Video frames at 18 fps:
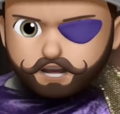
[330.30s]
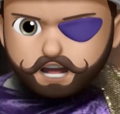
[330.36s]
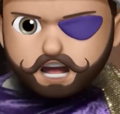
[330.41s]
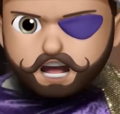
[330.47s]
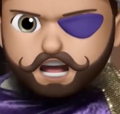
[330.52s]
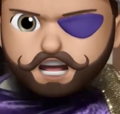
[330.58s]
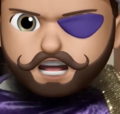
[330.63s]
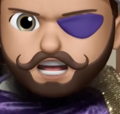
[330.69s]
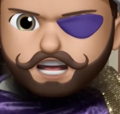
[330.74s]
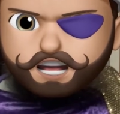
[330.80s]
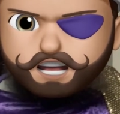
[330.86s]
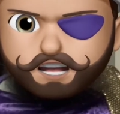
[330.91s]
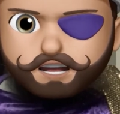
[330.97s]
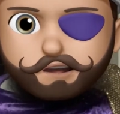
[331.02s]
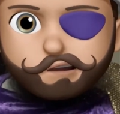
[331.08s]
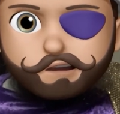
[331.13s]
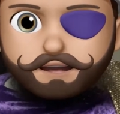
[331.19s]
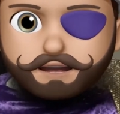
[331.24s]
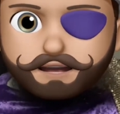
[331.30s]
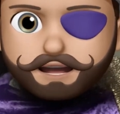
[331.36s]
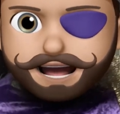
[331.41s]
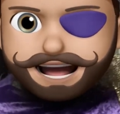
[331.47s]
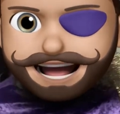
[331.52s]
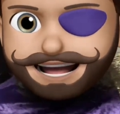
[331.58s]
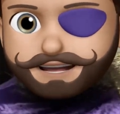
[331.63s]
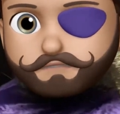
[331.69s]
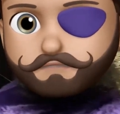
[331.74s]
Arr,
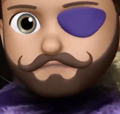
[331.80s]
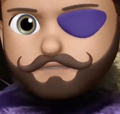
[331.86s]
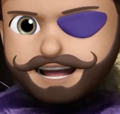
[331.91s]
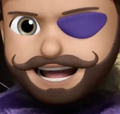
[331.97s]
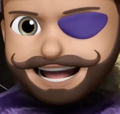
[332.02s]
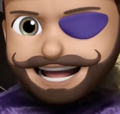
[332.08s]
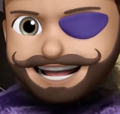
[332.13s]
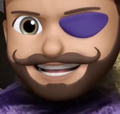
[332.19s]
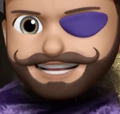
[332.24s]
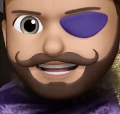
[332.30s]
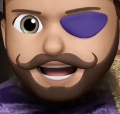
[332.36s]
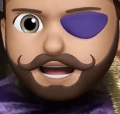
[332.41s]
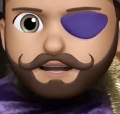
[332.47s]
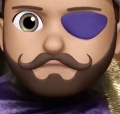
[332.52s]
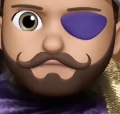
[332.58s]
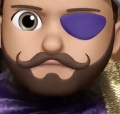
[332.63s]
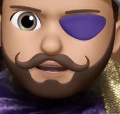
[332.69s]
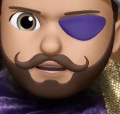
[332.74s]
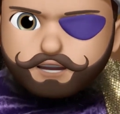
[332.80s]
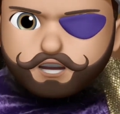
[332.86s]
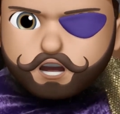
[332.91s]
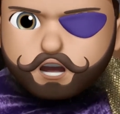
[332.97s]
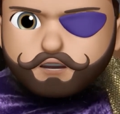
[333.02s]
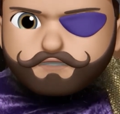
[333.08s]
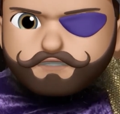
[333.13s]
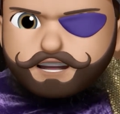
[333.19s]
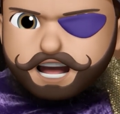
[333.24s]
I'm Peg Leg
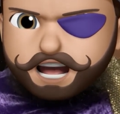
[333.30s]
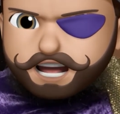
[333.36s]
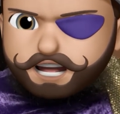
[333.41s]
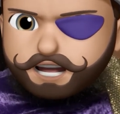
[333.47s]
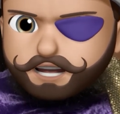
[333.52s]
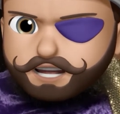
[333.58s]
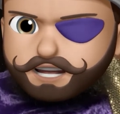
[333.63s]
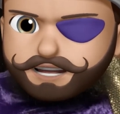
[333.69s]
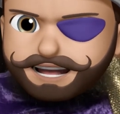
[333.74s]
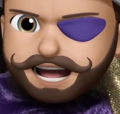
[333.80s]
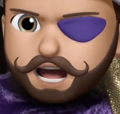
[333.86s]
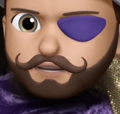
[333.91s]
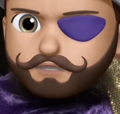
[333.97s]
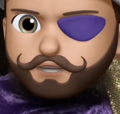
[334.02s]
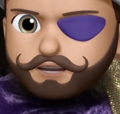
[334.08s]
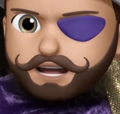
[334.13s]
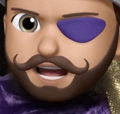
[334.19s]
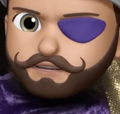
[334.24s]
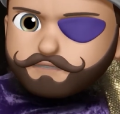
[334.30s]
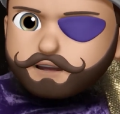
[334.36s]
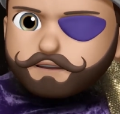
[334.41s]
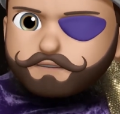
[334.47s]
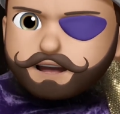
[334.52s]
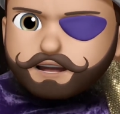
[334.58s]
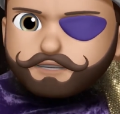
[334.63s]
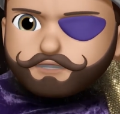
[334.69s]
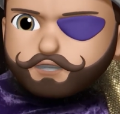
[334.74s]
Petunia. Now tell me
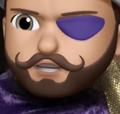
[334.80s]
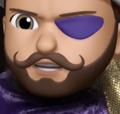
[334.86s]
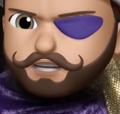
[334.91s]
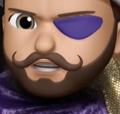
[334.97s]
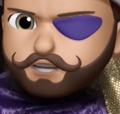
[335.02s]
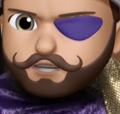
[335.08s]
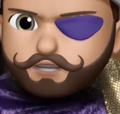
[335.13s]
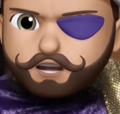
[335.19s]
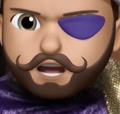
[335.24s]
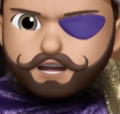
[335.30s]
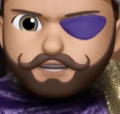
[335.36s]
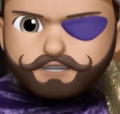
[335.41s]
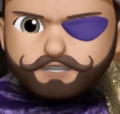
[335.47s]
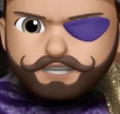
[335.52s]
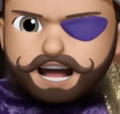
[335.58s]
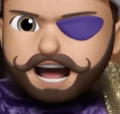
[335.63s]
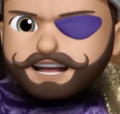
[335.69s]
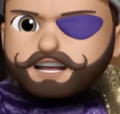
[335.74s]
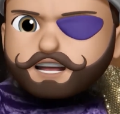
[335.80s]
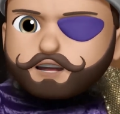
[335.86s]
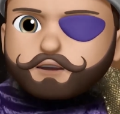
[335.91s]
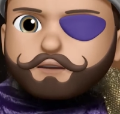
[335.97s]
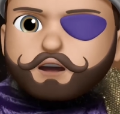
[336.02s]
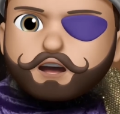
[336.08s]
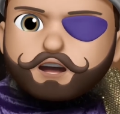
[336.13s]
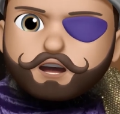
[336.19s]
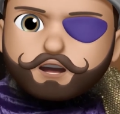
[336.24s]
about Jesus or I'll lock you
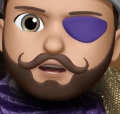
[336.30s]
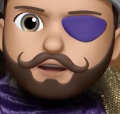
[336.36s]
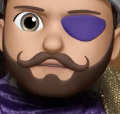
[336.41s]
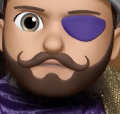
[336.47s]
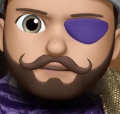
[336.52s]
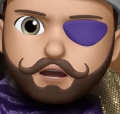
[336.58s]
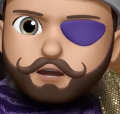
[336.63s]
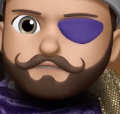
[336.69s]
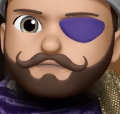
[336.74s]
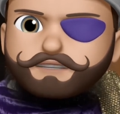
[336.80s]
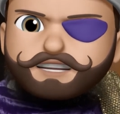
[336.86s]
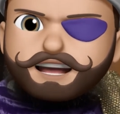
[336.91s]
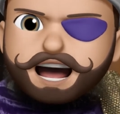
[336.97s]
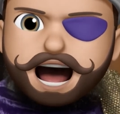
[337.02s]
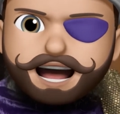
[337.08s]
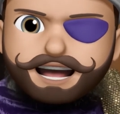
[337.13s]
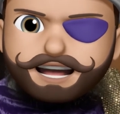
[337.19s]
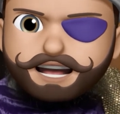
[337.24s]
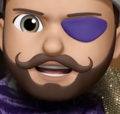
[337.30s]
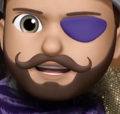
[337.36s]
under the poop deck.